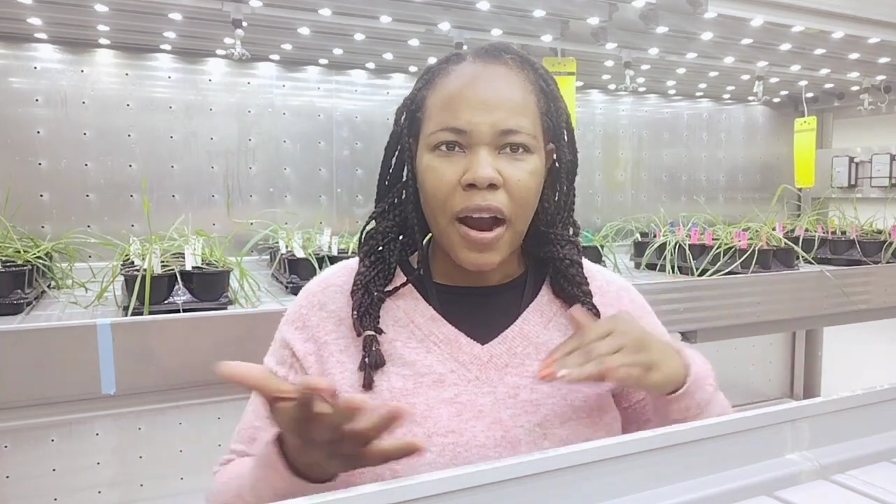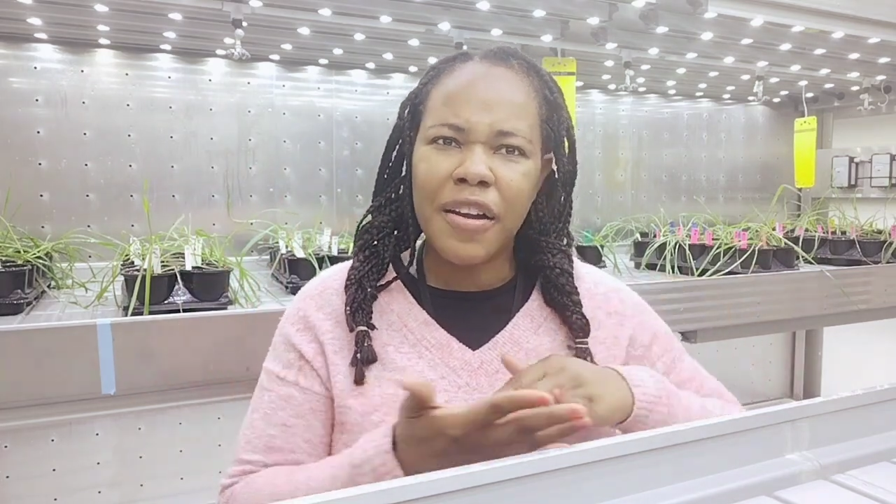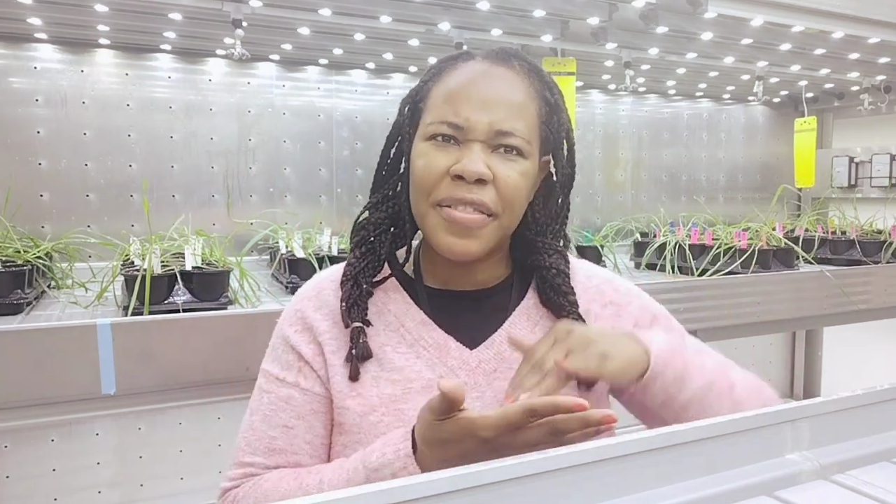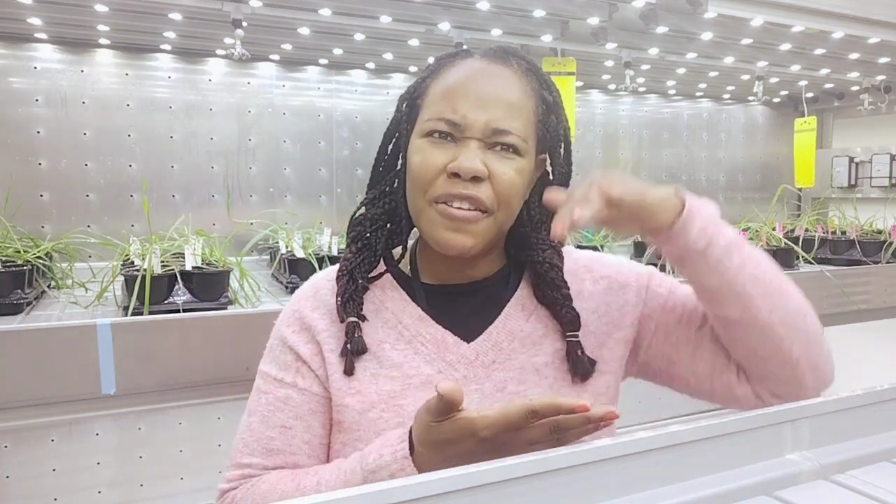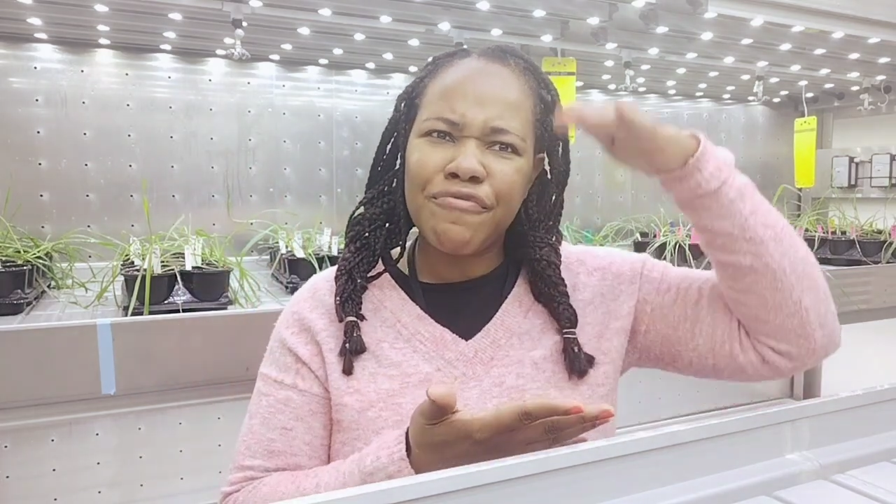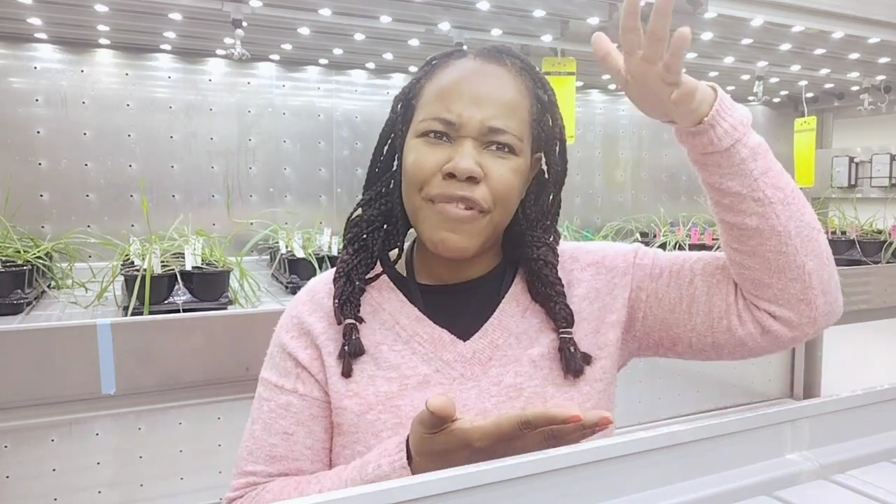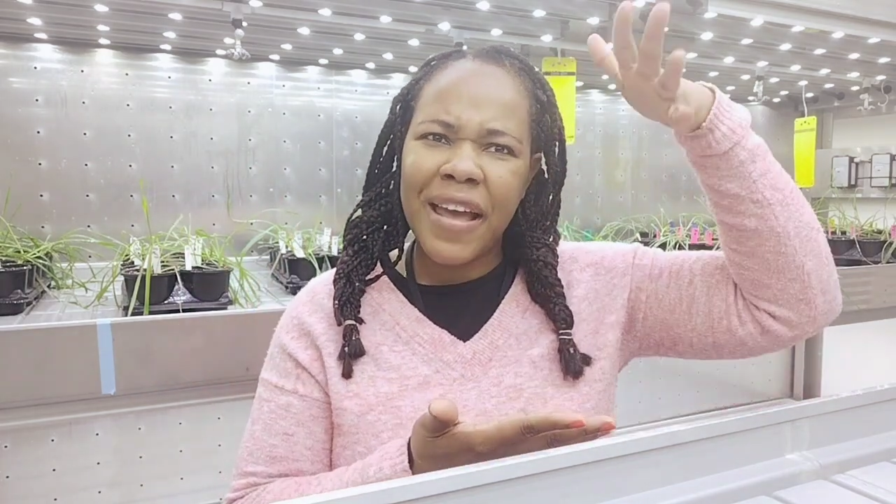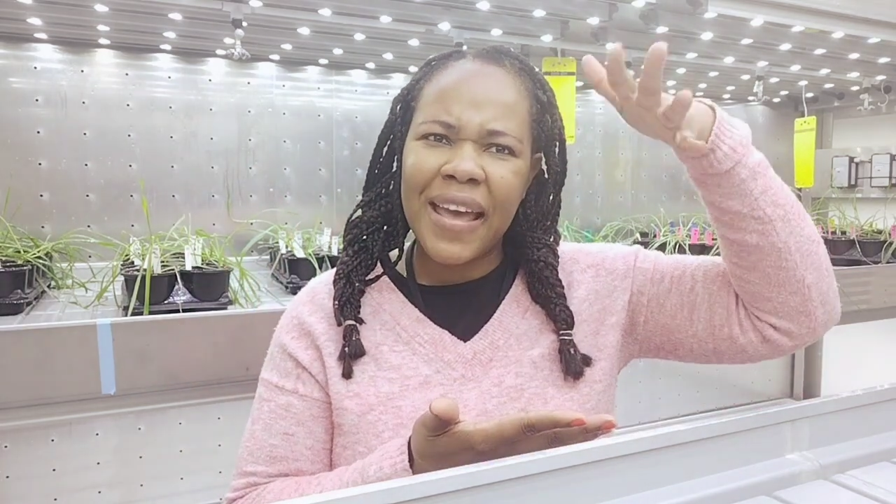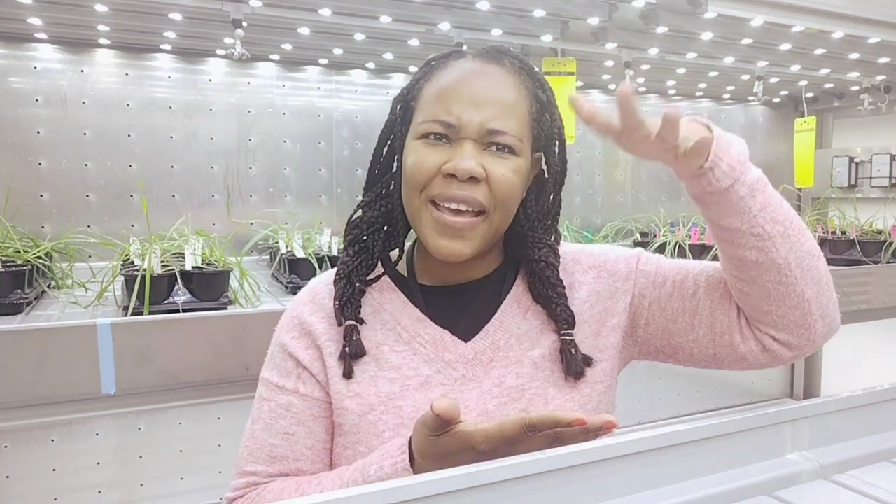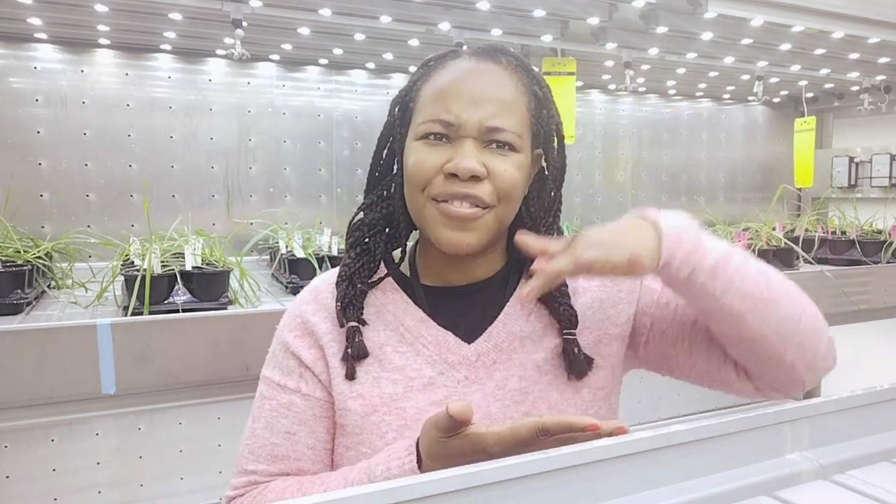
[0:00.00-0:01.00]
are they
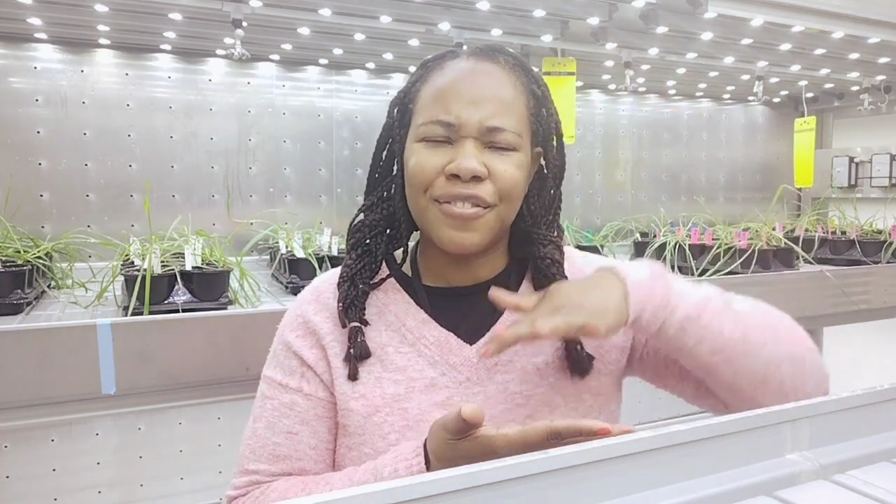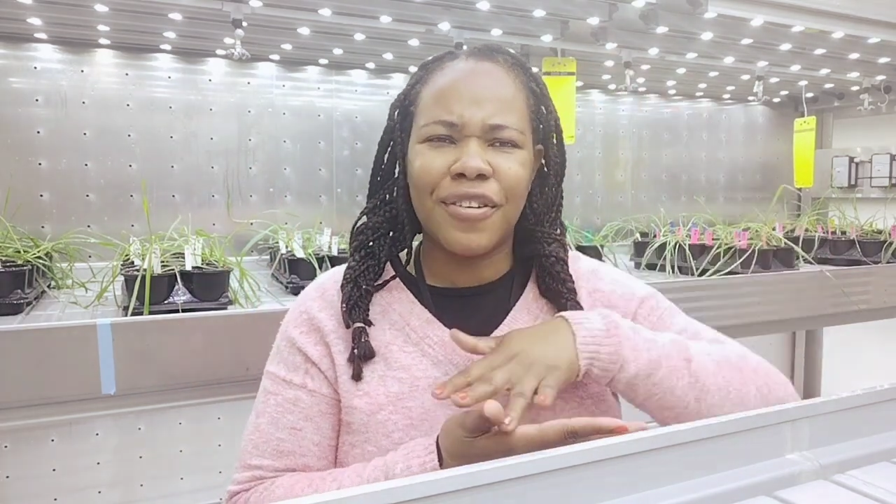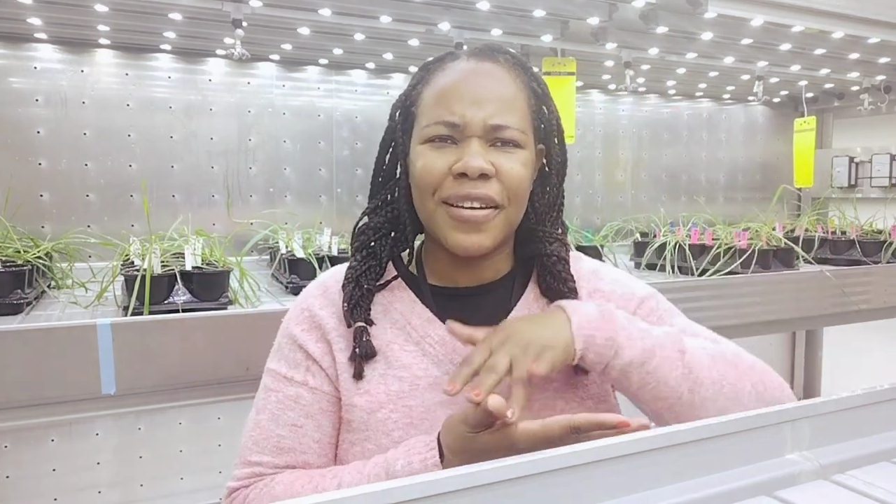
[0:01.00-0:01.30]
raised, or